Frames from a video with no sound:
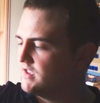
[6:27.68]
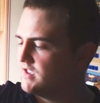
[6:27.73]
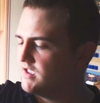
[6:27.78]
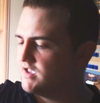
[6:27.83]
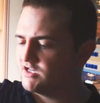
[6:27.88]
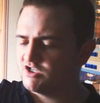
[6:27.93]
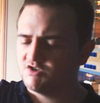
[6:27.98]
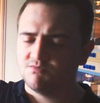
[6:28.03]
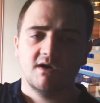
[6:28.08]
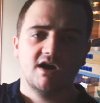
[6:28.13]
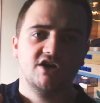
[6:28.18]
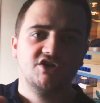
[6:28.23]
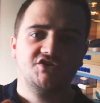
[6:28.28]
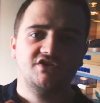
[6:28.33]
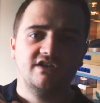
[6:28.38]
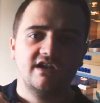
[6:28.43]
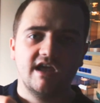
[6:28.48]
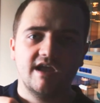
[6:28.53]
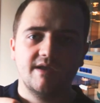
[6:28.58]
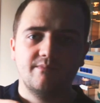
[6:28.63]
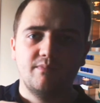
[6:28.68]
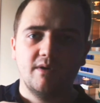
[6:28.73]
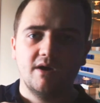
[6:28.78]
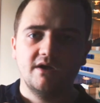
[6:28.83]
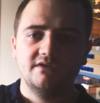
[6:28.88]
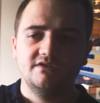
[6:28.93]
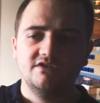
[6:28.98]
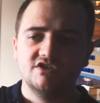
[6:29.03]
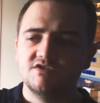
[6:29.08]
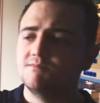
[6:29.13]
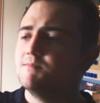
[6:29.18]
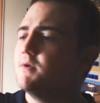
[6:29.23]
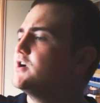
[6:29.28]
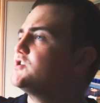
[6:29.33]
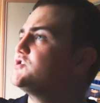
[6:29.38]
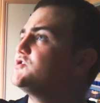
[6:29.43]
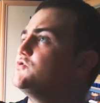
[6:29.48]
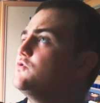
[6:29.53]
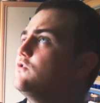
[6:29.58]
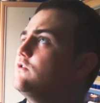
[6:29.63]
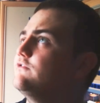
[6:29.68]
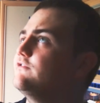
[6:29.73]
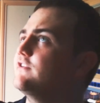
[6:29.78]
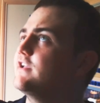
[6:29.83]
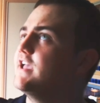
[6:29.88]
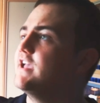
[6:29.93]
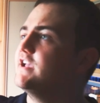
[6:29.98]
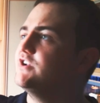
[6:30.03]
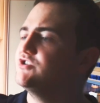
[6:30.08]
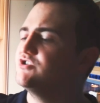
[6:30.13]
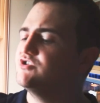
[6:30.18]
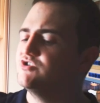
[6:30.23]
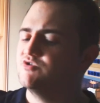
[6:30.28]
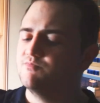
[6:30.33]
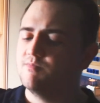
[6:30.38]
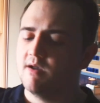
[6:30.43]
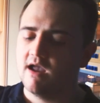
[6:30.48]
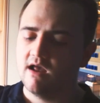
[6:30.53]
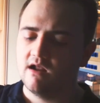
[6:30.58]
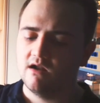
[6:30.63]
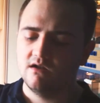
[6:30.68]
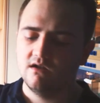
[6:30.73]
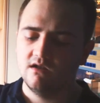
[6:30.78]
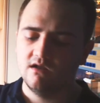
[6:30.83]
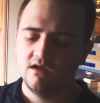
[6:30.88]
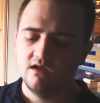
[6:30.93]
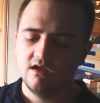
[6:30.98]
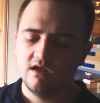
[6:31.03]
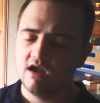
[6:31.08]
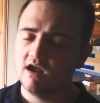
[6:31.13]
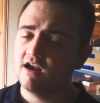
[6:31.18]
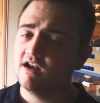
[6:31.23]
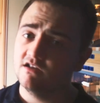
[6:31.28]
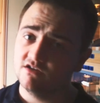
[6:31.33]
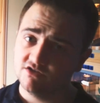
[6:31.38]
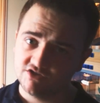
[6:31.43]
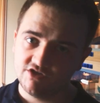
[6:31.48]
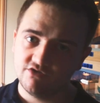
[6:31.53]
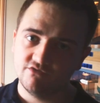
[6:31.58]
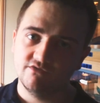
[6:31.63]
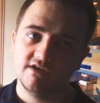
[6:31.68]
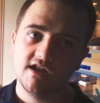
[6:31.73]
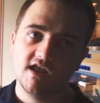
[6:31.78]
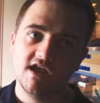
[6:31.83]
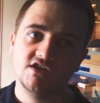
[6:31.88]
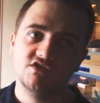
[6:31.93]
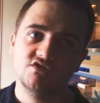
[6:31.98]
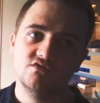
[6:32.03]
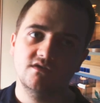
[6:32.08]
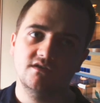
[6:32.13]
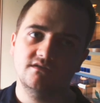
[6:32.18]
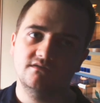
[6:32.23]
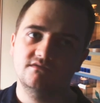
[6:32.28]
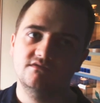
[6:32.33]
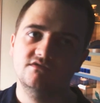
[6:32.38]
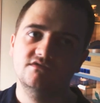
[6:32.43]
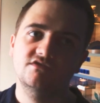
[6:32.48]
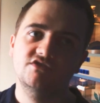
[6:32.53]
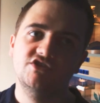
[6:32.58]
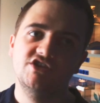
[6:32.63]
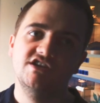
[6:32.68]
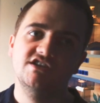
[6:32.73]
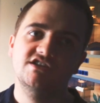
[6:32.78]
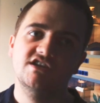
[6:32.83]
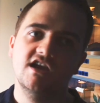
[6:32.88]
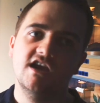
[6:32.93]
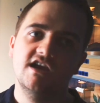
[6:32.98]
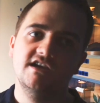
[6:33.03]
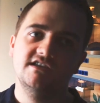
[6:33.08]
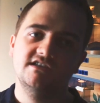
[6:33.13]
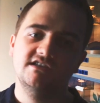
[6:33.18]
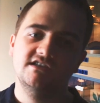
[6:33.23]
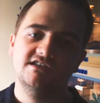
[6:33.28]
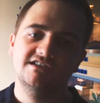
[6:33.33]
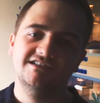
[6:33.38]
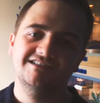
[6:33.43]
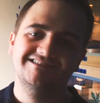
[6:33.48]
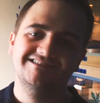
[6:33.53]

smash the like button, smash the notifications bell, and I'll see you in the next one. Cheers, guys.